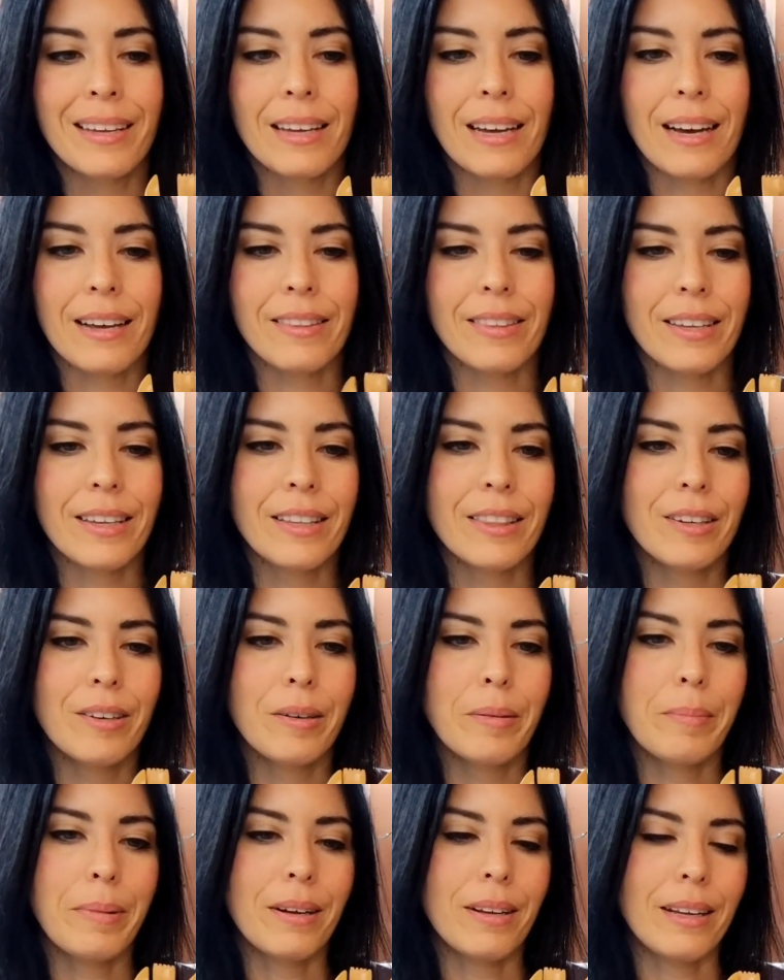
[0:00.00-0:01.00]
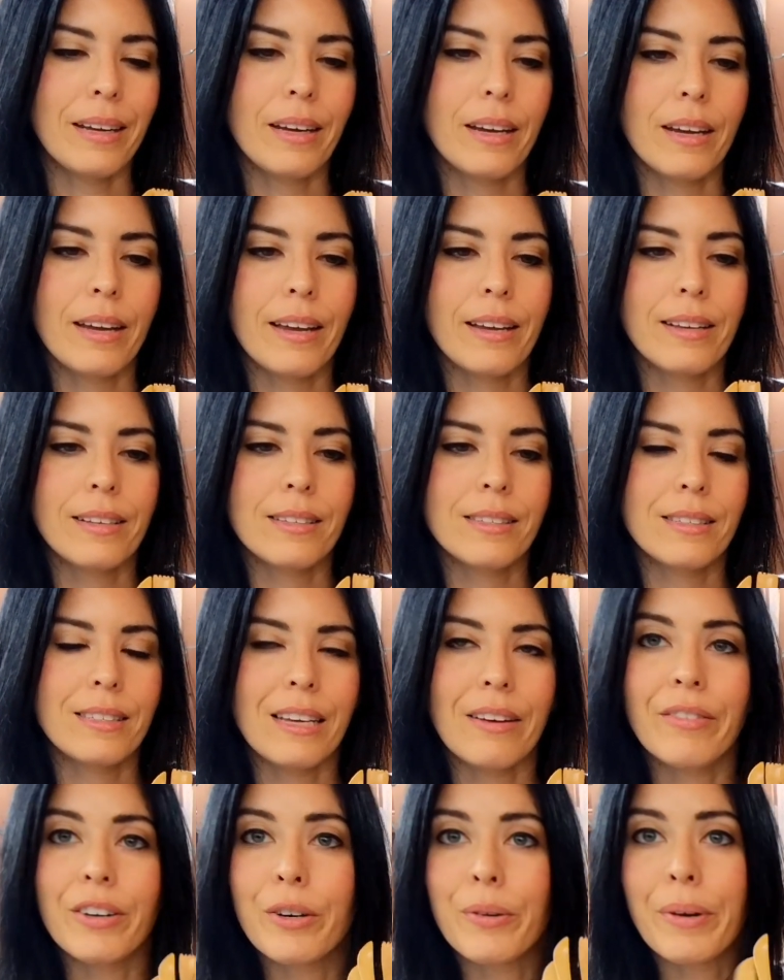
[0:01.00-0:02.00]
I think they're about like
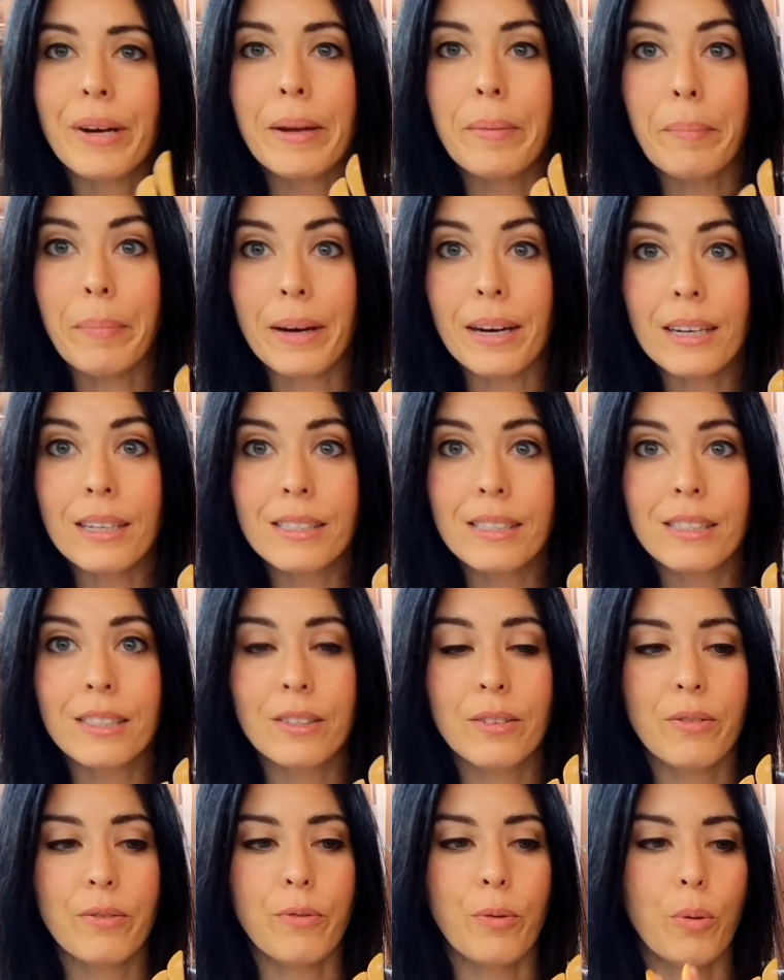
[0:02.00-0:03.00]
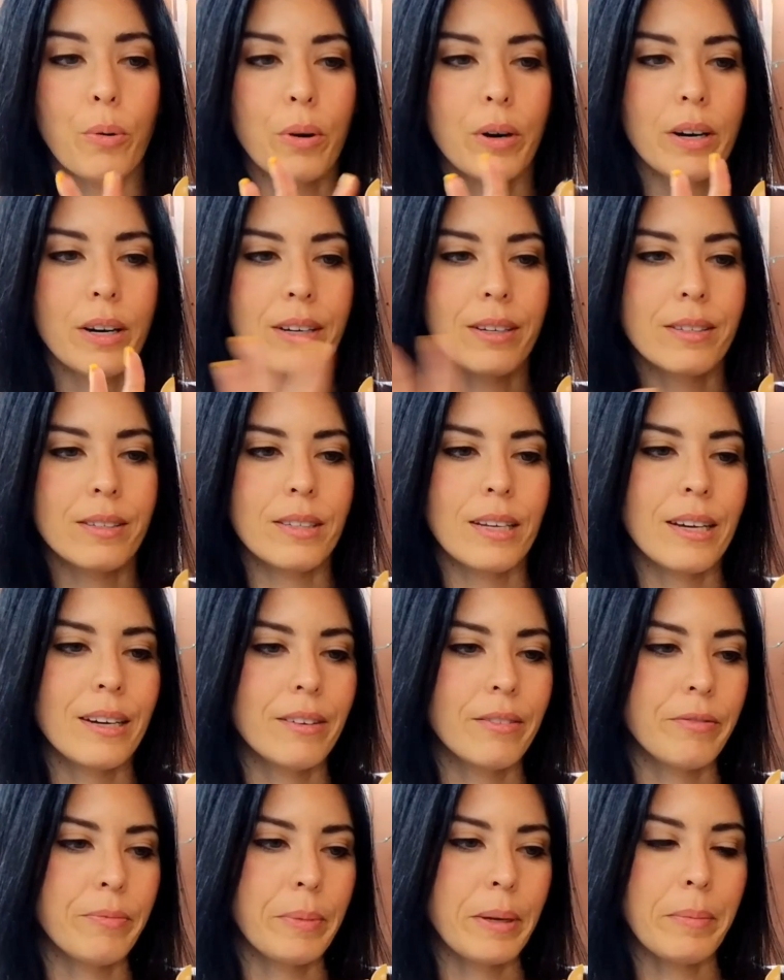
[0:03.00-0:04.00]
$7 or $8 for a set
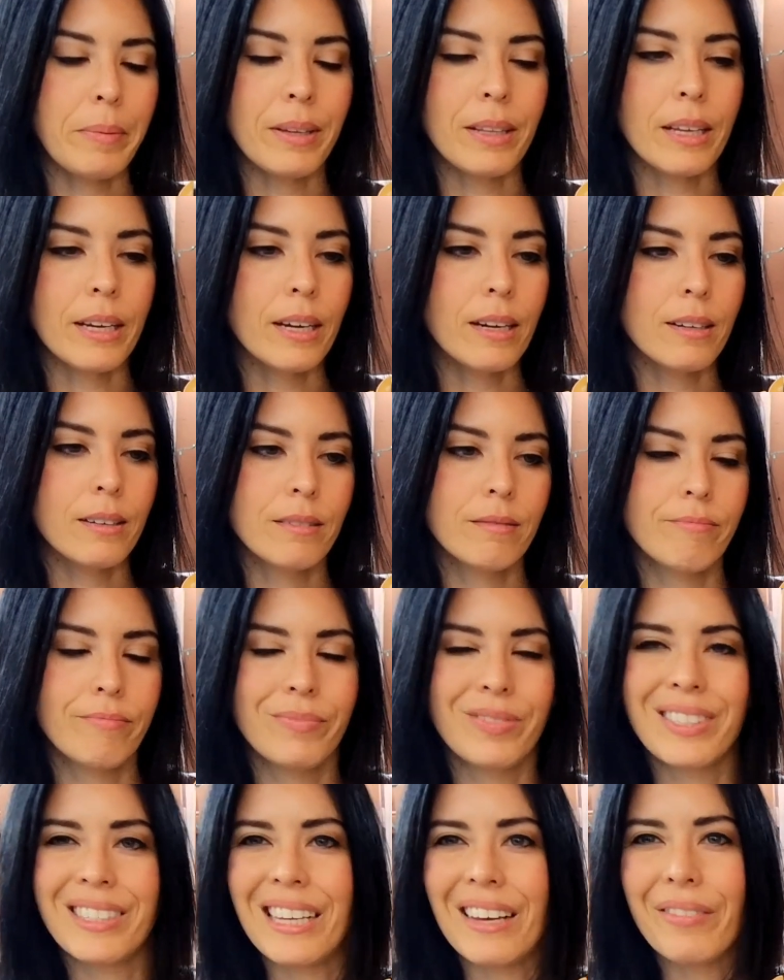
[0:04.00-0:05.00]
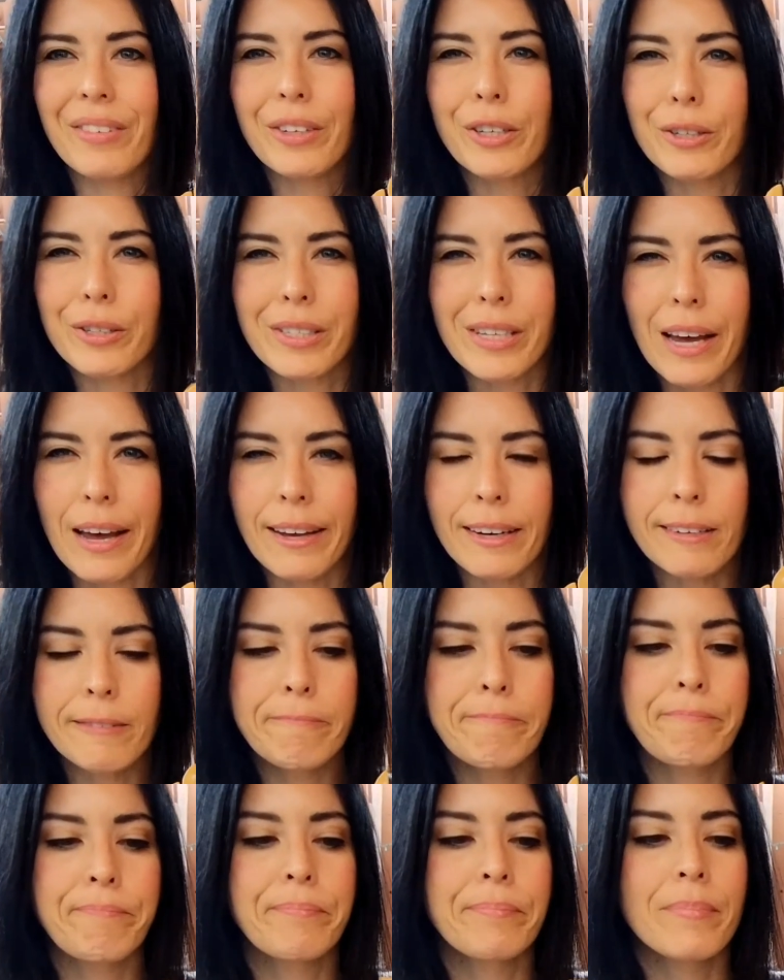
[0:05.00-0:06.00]
of maybe like 7 or 10.
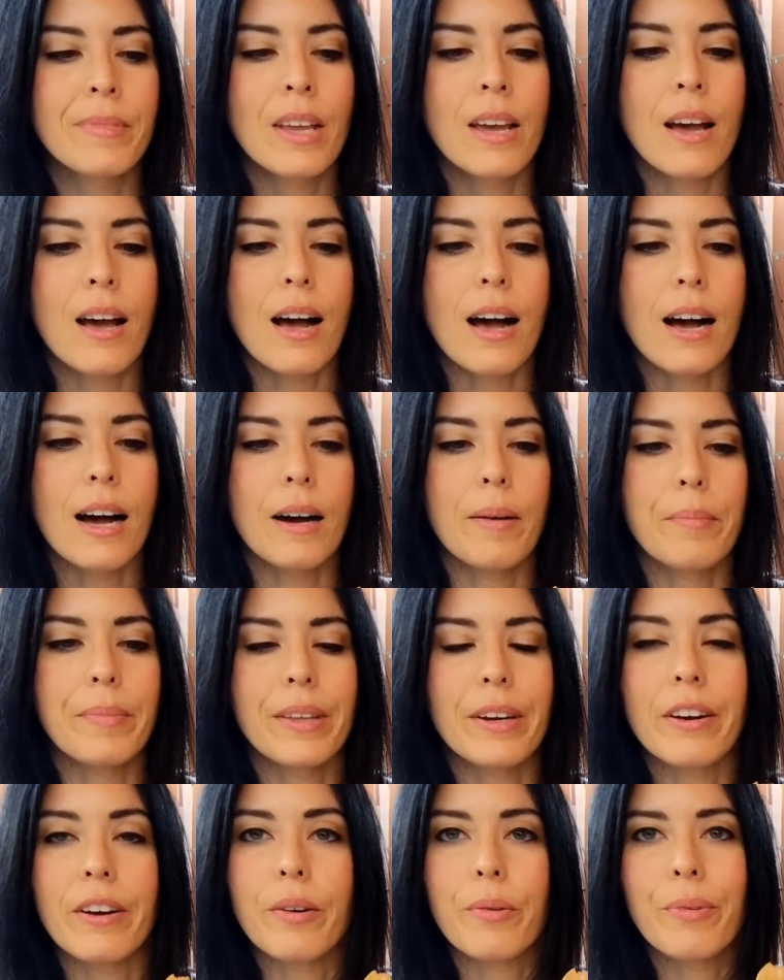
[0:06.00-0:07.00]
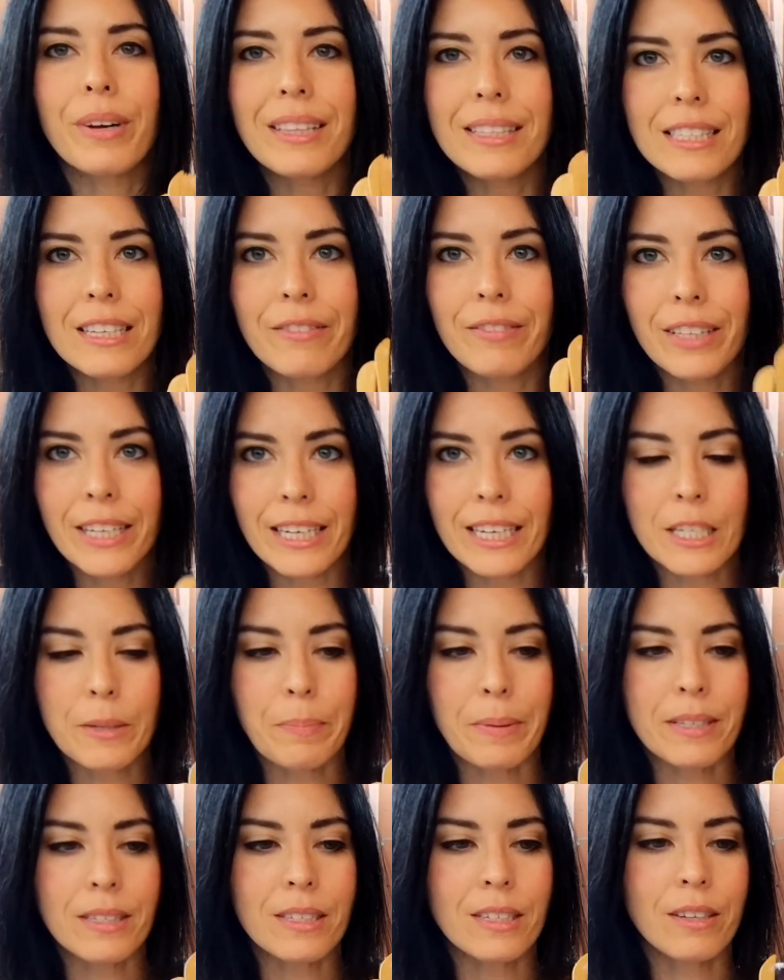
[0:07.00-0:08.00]
They're relatively
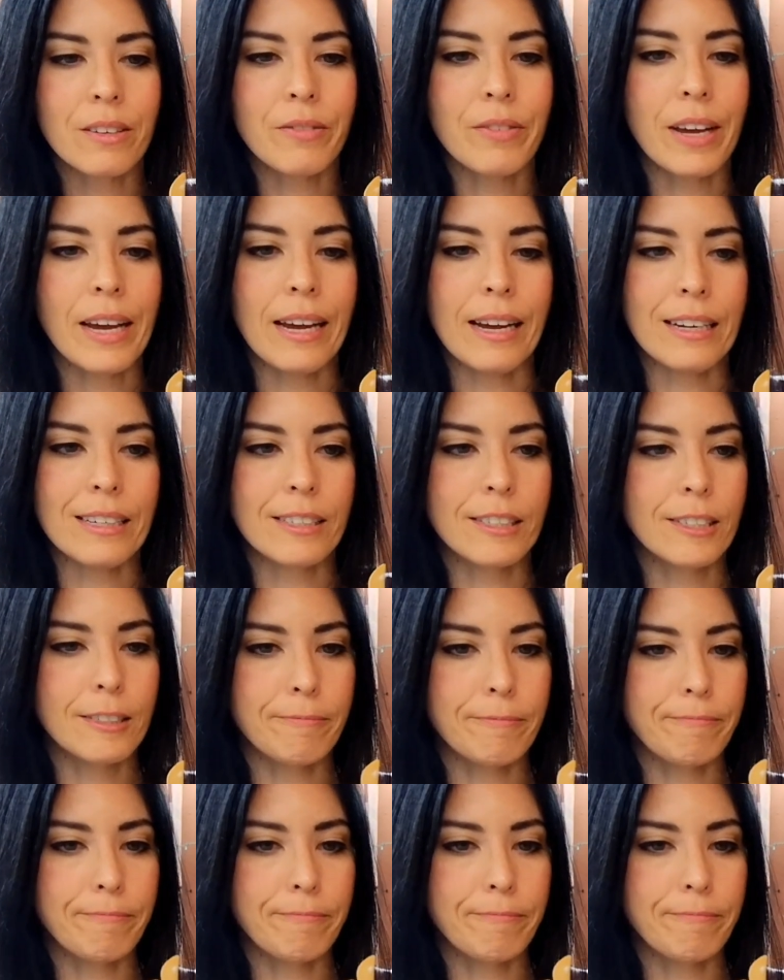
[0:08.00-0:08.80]
inexpensive and